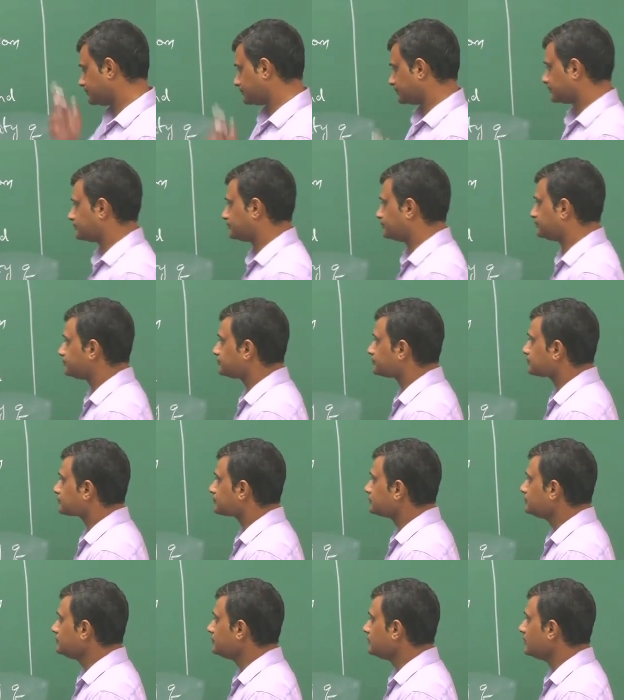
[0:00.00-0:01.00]

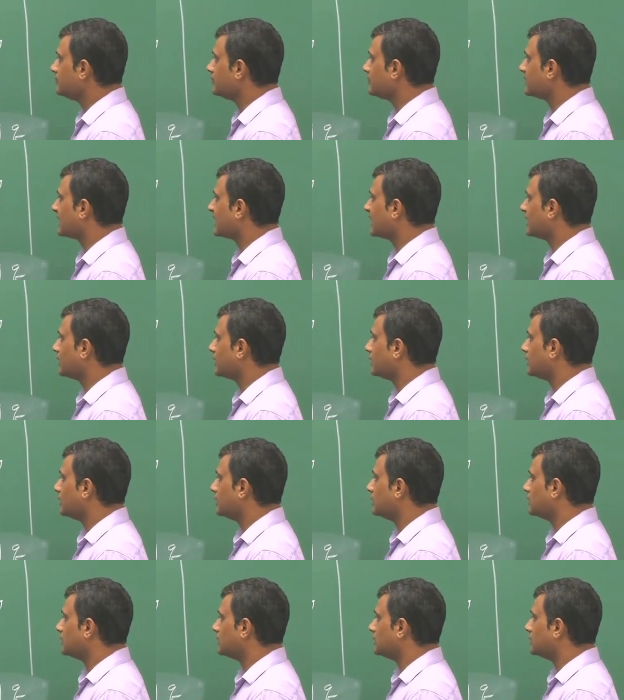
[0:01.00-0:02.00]

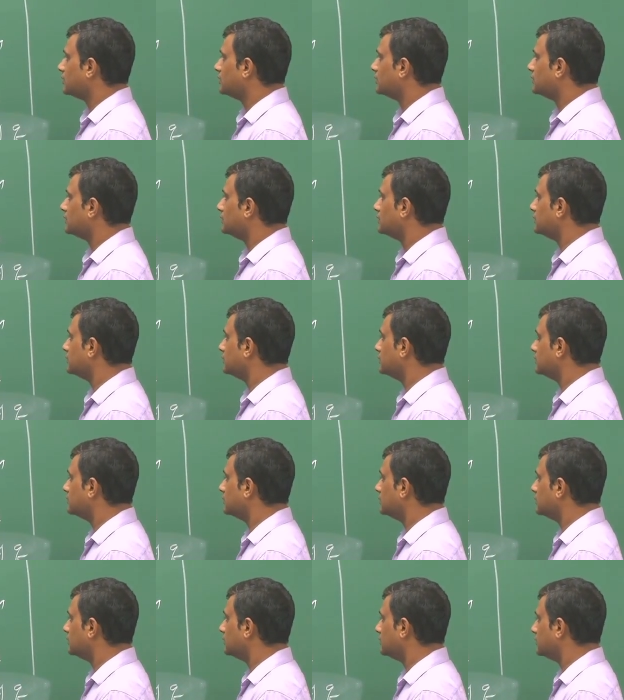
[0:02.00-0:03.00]

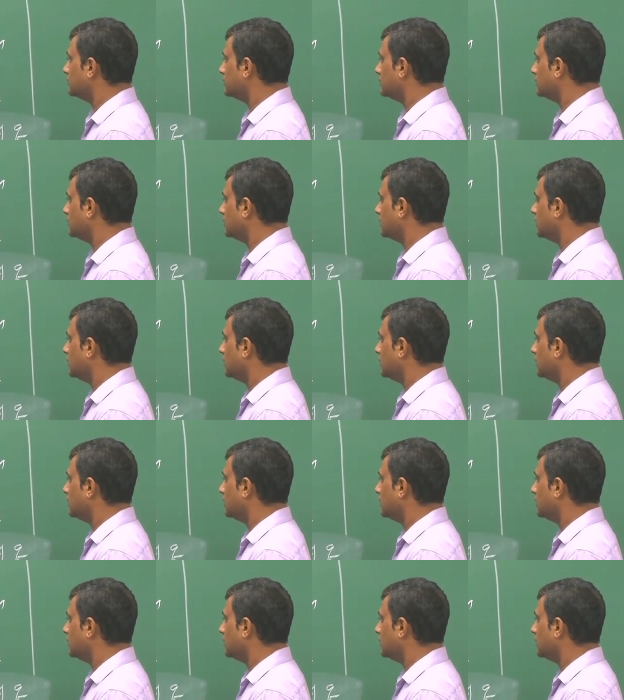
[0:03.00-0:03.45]
No one is speaking in this clip.